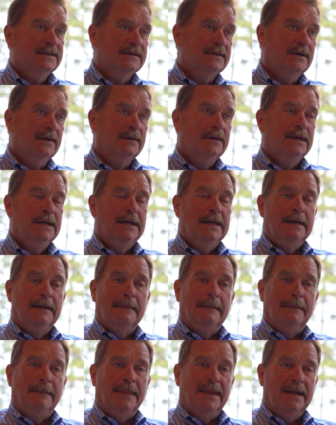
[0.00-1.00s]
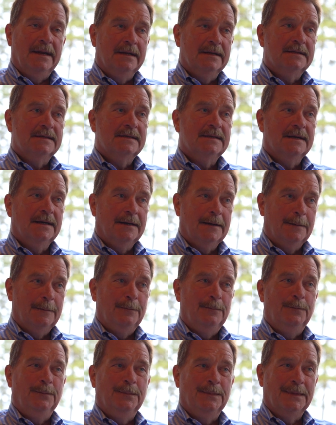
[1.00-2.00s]
So
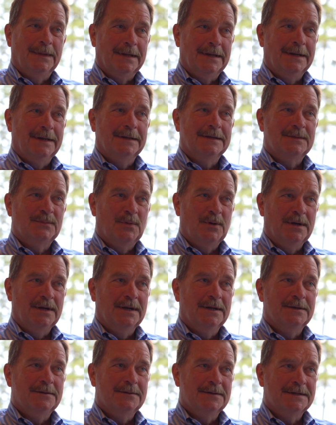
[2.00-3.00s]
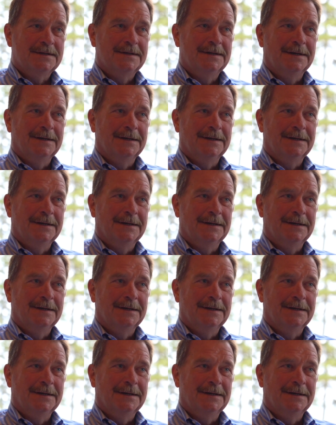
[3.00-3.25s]
it's pretty interesting.